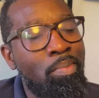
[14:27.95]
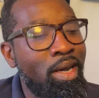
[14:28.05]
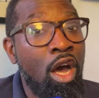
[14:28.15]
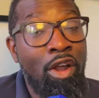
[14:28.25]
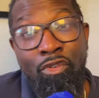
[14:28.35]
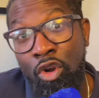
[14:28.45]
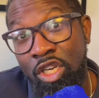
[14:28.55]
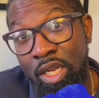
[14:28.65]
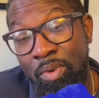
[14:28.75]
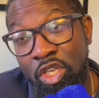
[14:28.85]
But
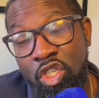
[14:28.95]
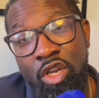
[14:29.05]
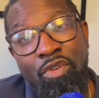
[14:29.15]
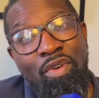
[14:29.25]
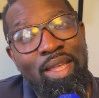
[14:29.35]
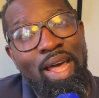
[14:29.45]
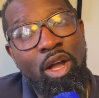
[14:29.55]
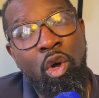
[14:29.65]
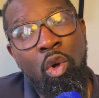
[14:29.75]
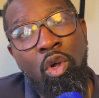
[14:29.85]
unfortunately, we just couldn't find
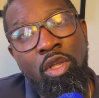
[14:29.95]
that goal.